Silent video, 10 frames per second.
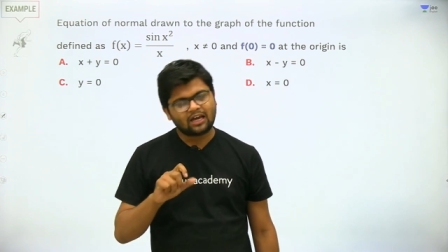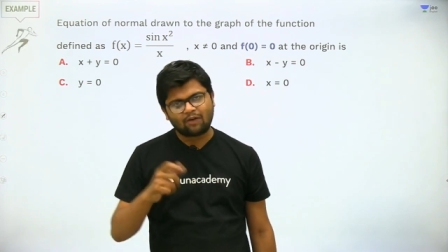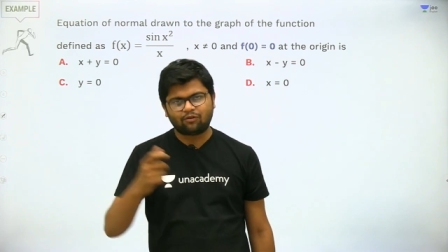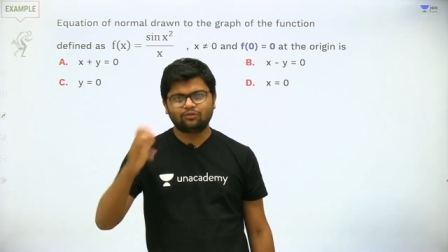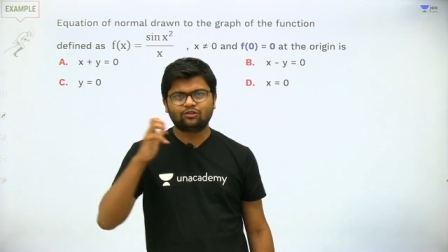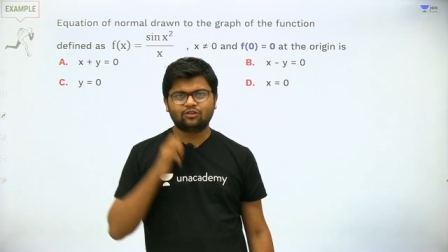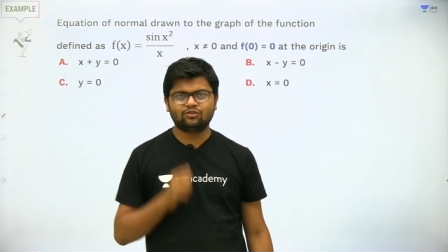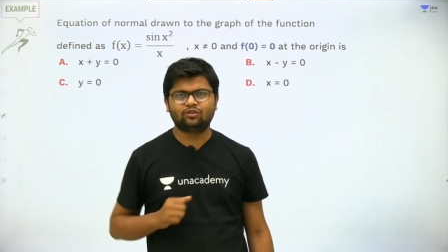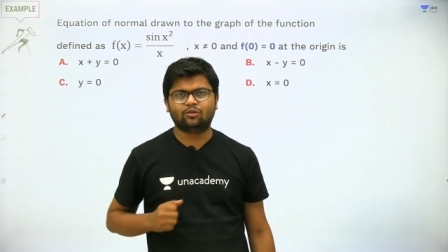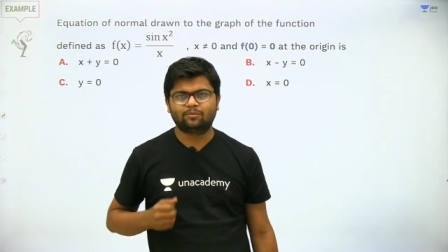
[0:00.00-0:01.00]
F of zero
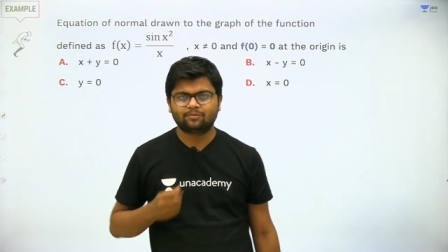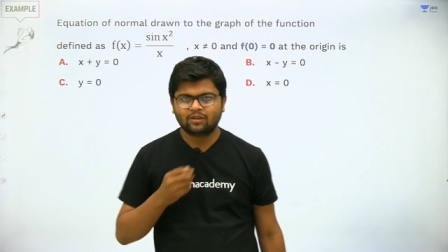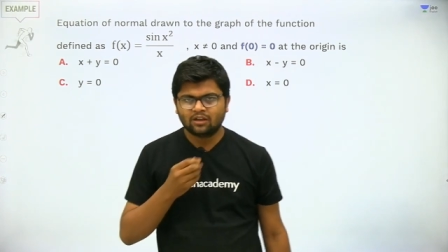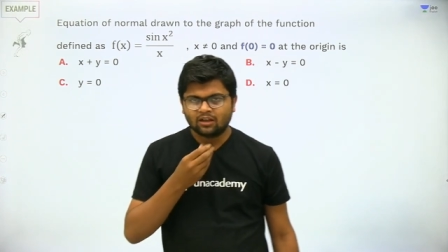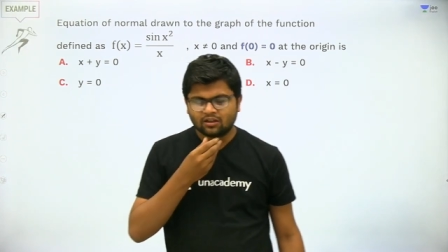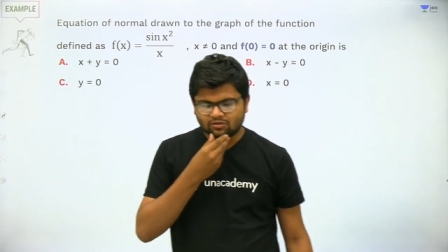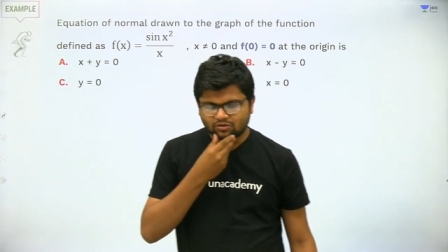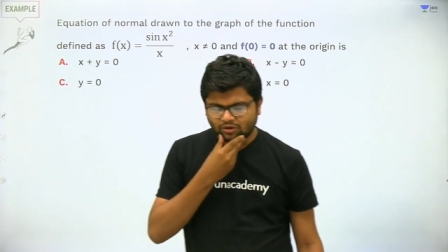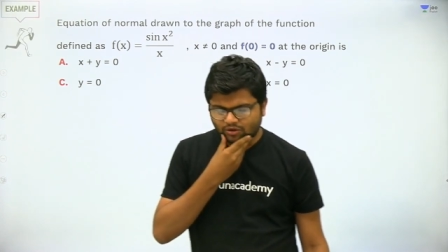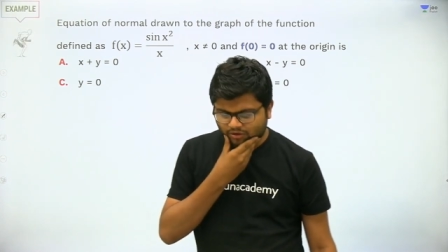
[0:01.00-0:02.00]
is zero.
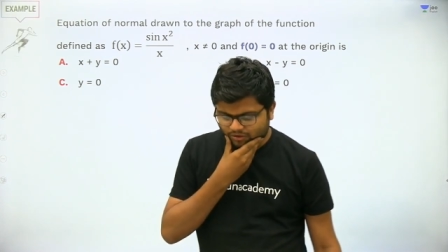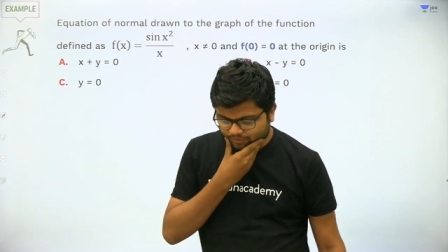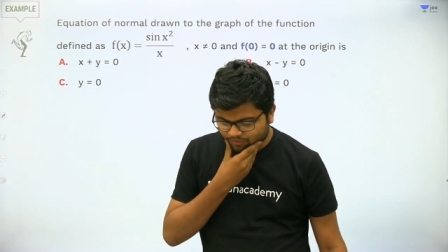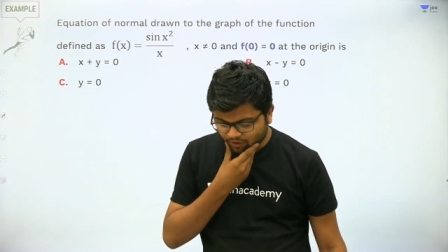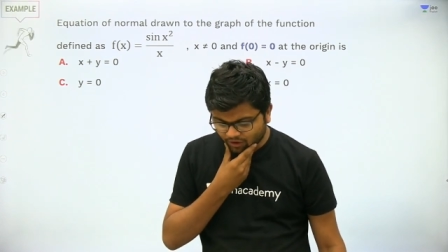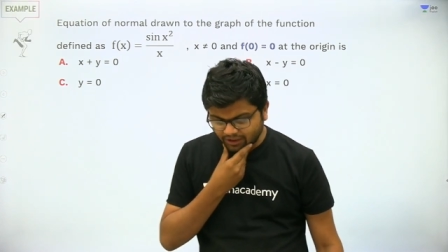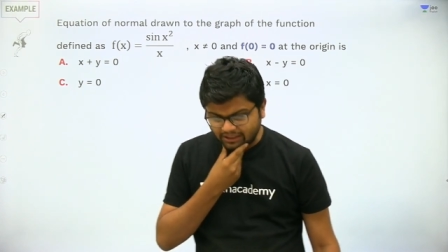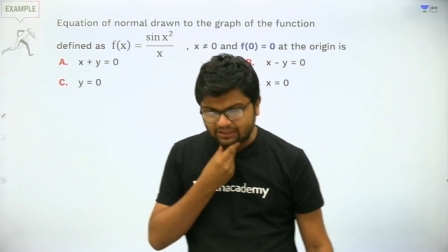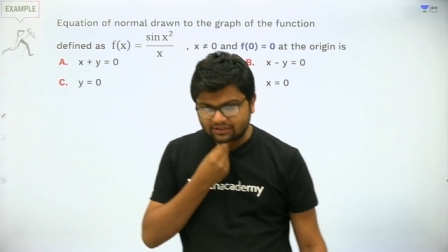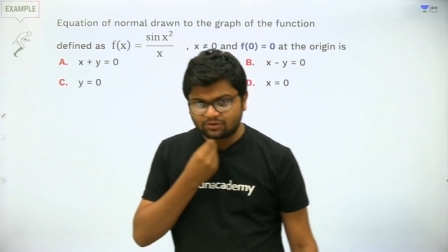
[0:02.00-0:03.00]
So
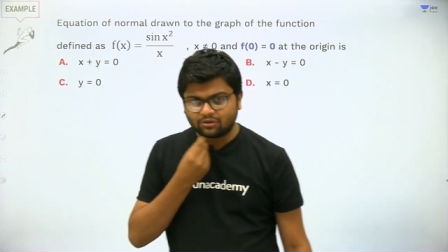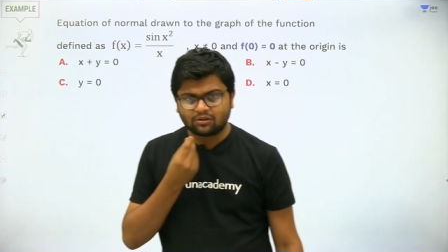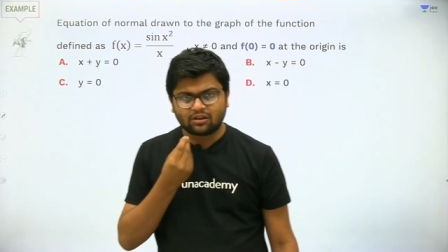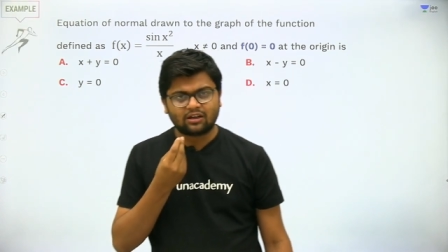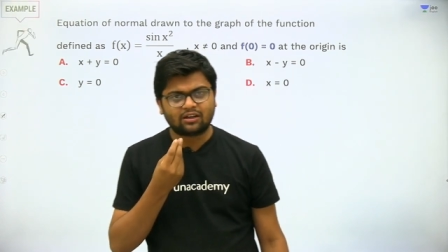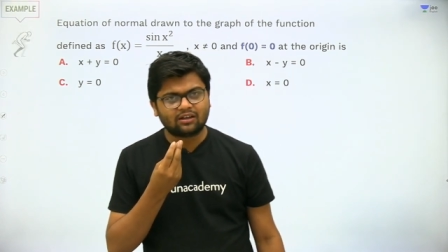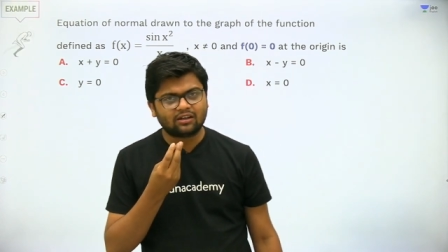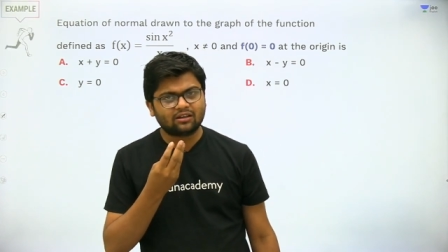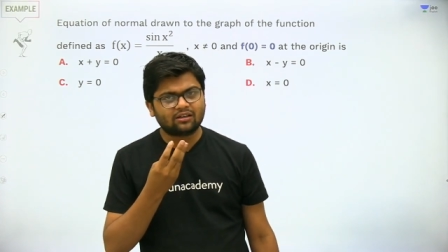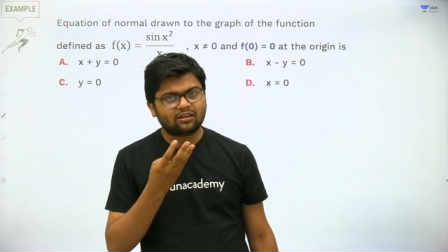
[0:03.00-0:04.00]
for, you know, uh,
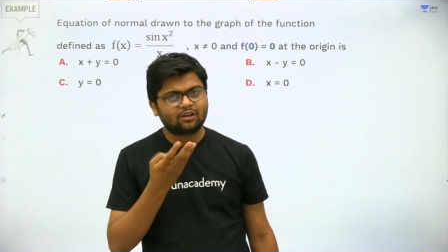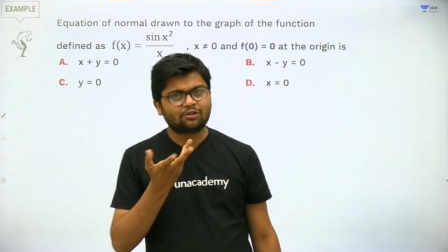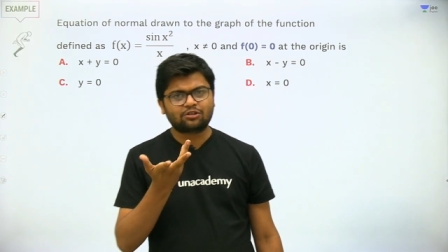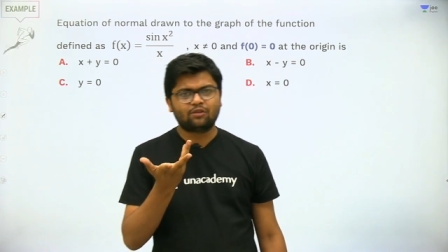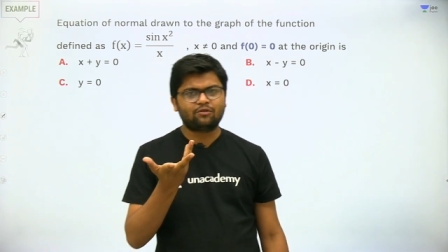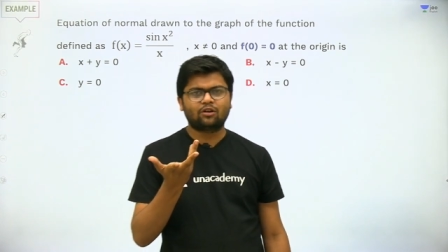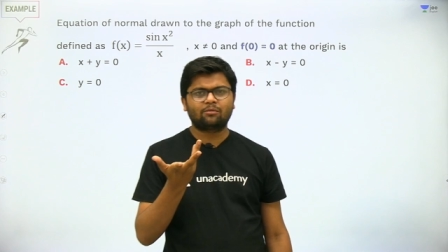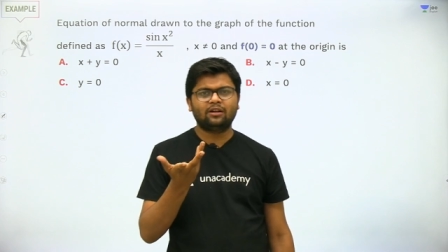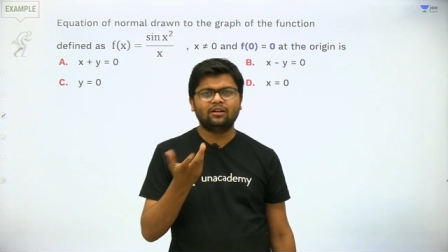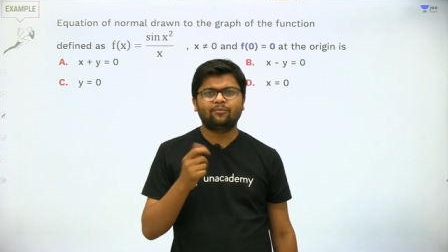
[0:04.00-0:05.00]
equation of
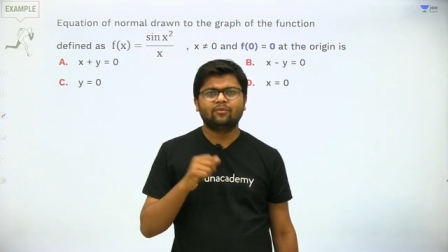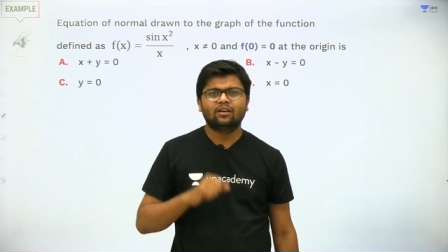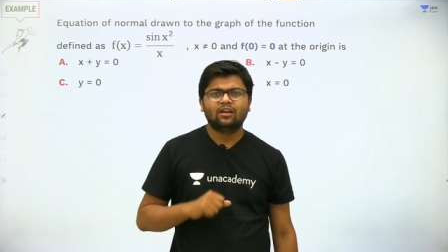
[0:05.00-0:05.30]
normal,